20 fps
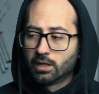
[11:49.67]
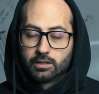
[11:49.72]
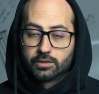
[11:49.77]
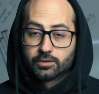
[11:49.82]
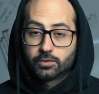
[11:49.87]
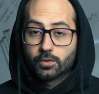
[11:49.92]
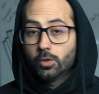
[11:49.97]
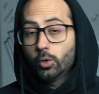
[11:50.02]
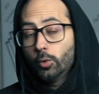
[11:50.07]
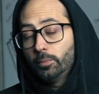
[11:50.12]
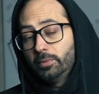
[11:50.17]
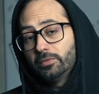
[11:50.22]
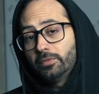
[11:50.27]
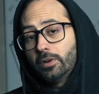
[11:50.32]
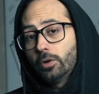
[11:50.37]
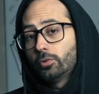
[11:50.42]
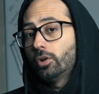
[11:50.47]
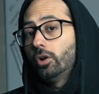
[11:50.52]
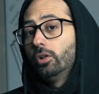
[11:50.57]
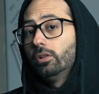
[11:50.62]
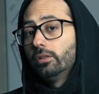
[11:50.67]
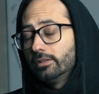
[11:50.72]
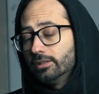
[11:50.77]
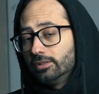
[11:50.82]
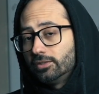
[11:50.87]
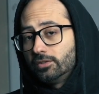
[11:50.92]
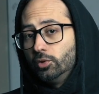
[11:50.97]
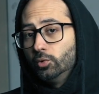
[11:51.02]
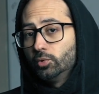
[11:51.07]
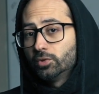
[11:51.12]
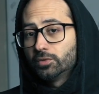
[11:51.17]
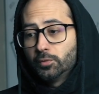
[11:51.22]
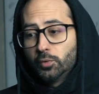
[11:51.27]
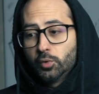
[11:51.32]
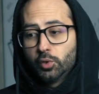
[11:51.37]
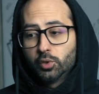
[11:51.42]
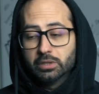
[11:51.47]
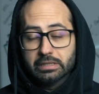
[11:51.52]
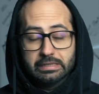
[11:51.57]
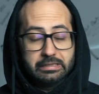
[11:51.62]
So I hope you found all of this
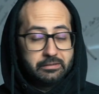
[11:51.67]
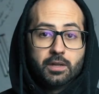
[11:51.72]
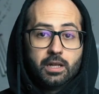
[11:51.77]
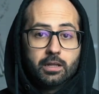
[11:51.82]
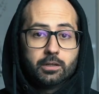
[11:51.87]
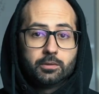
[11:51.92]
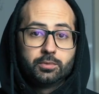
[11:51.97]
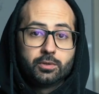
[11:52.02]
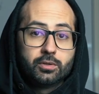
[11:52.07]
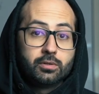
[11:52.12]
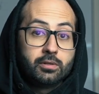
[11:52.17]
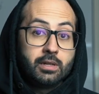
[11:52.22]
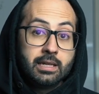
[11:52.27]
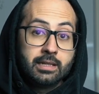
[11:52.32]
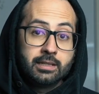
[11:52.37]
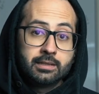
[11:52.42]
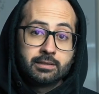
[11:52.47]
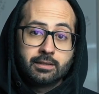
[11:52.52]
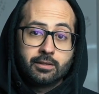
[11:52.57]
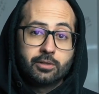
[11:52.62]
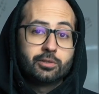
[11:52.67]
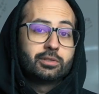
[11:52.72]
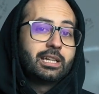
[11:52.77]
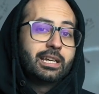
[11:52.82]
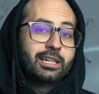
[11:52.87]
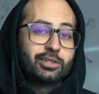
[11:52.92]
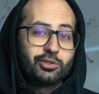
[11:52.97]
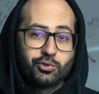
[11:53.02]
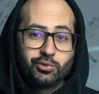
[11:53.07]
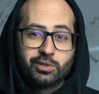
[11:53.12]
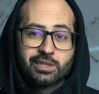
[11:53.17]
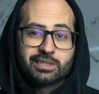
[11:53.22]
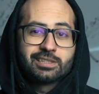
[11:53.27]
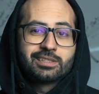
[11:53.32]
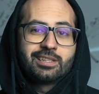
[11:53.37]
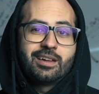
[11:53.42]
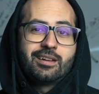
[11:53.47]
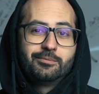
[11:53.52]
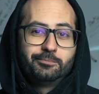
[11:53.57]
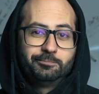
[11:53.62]
useful and valuable, and I'll catch you next
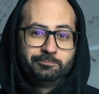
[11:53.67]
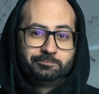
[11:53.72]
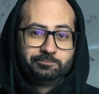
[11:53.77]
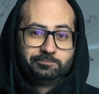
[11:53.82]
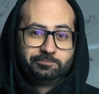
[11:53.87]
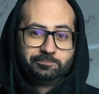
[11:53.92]
time.